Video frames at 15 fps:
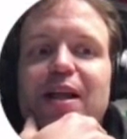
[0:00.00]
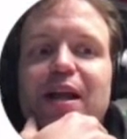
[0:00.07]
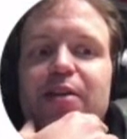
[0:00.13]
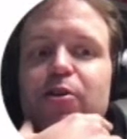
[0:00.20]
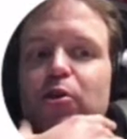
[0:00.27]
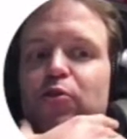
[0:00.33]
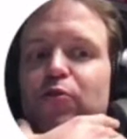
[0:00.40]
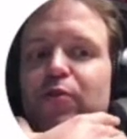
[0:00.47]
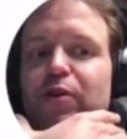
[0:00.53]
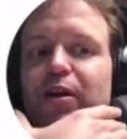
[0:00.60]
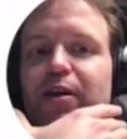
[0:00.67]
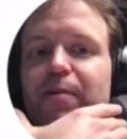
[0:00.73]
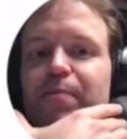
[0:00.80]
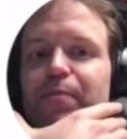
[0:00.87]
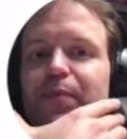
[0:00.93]

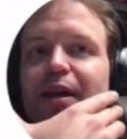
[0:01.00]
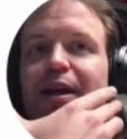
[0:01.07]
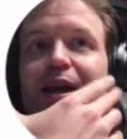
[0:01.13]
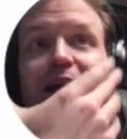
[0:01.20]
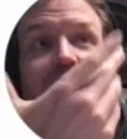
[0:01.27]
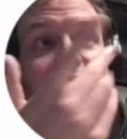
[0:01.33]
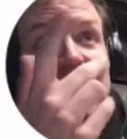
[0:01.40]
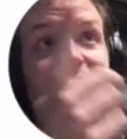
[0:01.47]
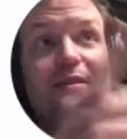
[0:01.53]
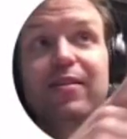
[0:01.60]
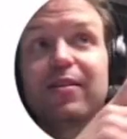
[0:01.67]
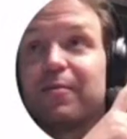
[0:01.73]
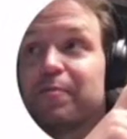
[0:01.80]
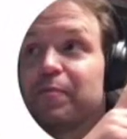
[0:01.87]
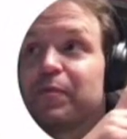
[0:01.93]
And and
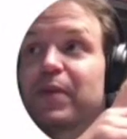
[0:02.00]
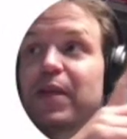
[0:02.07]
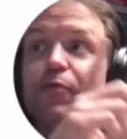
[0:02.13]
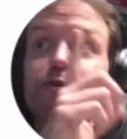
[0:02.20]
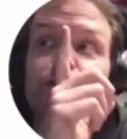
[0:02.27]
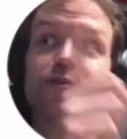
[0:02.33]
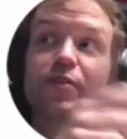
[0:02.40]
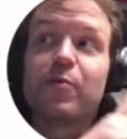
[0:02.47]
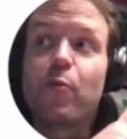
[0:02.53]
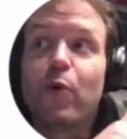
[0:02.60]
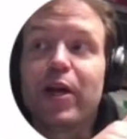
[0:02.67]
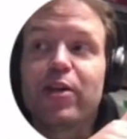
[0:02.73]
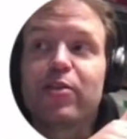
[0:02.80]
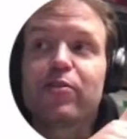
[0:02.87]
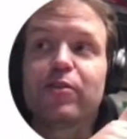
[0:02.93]
if you're Team
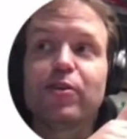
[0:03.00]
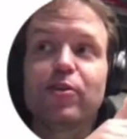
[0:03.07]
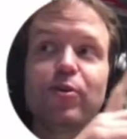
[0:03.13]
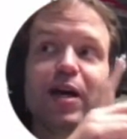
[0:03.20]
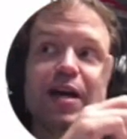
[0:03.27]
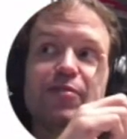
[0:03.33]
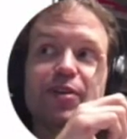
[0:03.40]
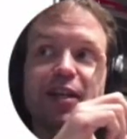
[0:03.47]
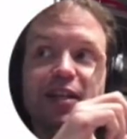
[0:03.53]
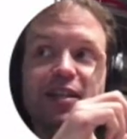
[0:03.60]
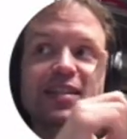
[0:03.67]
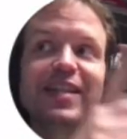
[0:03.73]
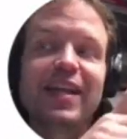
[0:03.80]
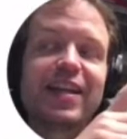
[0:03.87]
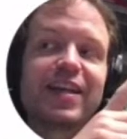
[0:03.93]
Waste, you have a
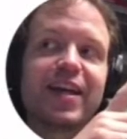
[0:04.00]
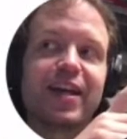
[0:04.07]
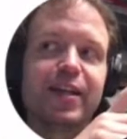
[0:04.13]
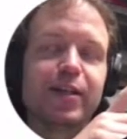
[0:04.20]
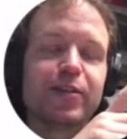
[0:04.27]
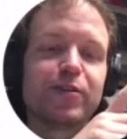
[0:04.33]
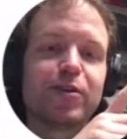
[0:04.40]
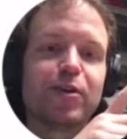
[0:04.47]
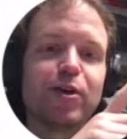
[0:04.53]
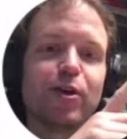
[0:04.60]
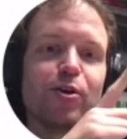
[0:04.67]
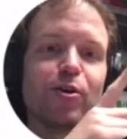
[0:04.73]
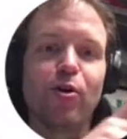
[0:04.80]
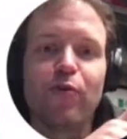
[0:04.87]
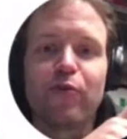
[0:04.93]
dedicated
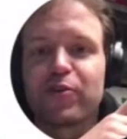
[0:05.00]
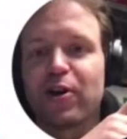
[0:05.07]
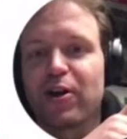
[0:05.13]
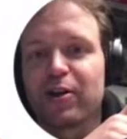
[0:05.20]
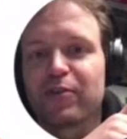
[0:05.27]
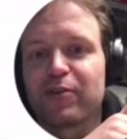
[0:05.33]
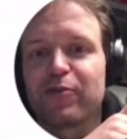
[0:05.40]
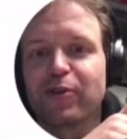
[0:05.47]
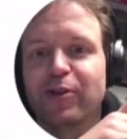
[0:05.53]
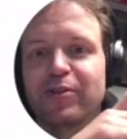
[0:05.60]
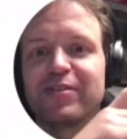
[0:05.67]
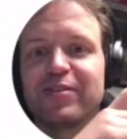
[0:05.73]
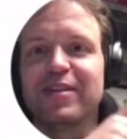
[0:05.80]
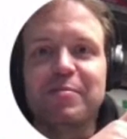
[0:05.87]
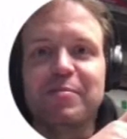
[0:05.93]
golf cart for your
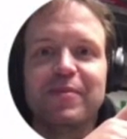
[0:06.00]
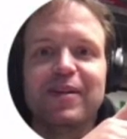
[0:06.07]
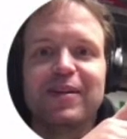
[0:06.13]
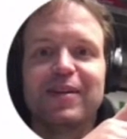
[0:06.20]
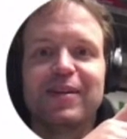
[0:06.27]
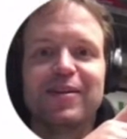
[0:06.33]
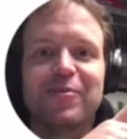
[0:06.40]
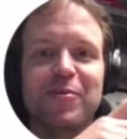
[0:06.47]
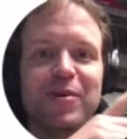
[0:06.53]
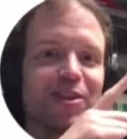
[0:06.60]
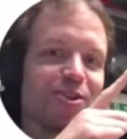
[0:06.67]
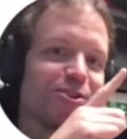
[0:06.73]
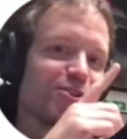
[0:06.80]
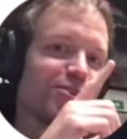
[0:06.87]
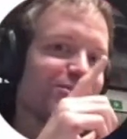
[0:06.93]
team.
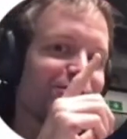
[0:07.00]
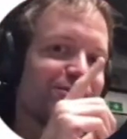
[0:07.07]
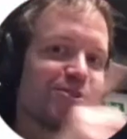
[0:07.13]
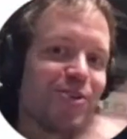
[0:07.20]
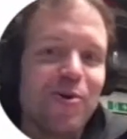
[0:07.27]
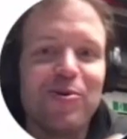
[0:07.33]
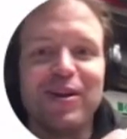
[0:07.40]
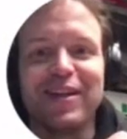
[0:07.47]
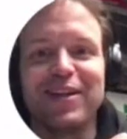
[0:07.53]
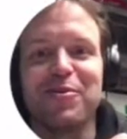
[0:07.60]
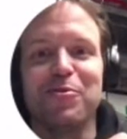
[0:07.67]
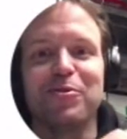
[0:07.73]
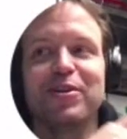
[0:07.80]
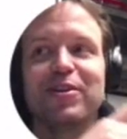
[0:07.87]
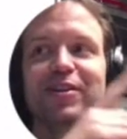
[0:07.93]
which is totally
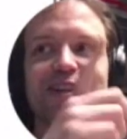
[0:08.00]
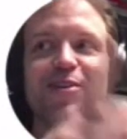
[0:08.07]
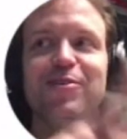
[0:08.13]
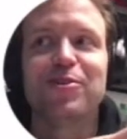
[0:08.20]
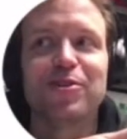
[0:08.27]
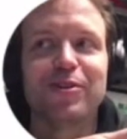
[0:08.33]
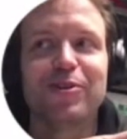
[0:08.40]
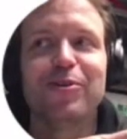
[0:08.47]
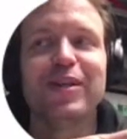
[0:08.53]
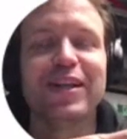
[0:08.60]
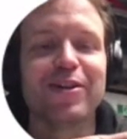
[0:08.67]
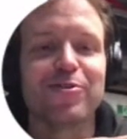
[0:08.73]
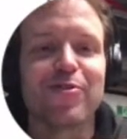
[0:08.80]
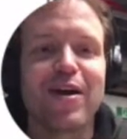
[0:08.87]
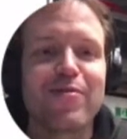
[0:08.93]
cool. You do need
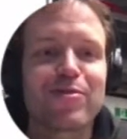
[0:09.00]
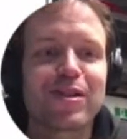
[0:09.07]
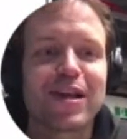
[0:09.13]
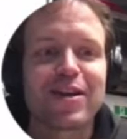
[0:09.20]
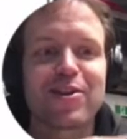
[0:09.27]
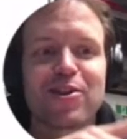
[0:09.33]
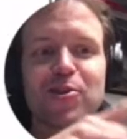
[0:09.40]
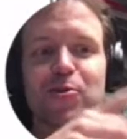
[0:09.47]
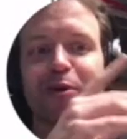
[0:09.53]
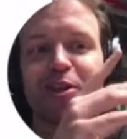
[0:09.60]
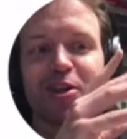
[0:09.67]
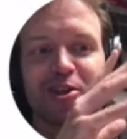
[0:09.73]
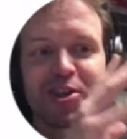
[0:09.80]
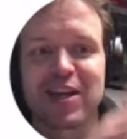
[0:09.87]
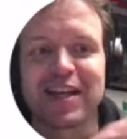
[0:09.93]
a driver's license, which
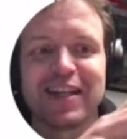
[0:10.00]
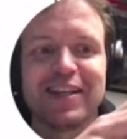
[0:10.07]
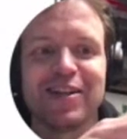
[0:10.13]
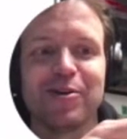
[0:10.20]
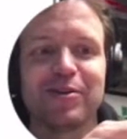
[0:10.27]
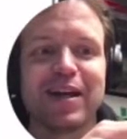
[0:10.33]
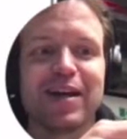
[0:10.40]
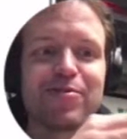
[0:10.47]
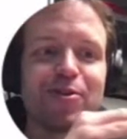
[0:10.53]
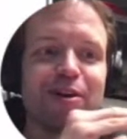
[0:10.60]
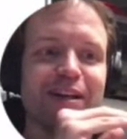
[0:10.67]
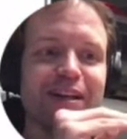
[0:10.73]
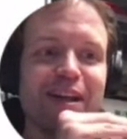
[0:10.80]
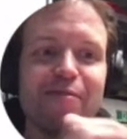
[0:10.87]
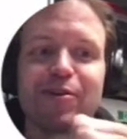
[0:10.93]
I sadly don't have, so
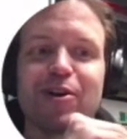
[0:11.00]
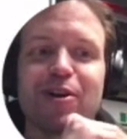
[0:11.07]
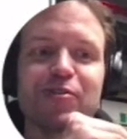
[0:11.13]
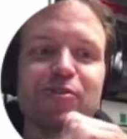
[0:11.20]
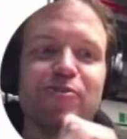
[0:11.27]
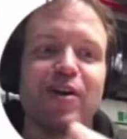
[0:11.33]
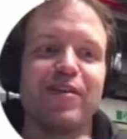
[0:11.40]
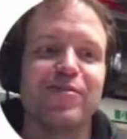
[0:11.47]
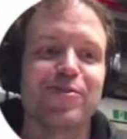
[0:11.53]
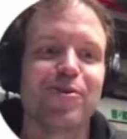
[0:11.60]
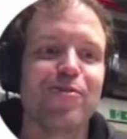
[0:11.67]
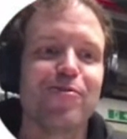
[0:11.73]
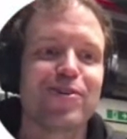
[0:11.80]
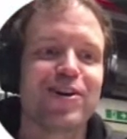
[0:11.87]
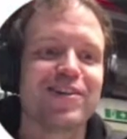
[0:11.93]
I never got to drive the
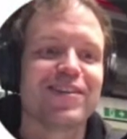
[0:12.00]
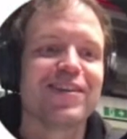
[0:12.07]
golf cart.